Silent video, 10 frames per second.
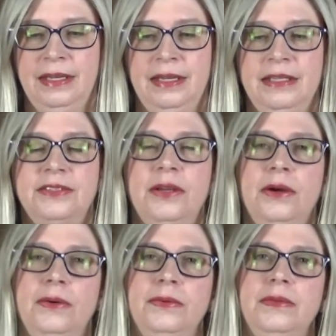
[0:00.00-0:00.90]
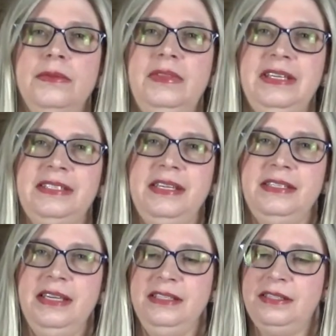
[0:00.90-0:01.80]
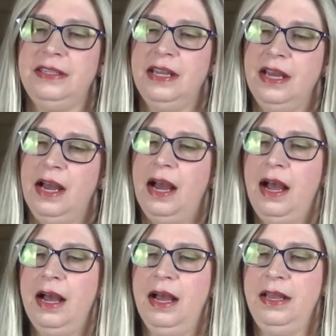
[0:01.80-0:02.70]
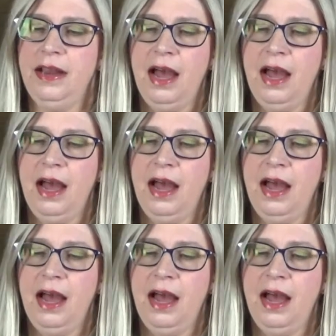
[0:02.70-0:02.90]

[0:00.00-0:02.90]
So this isn't a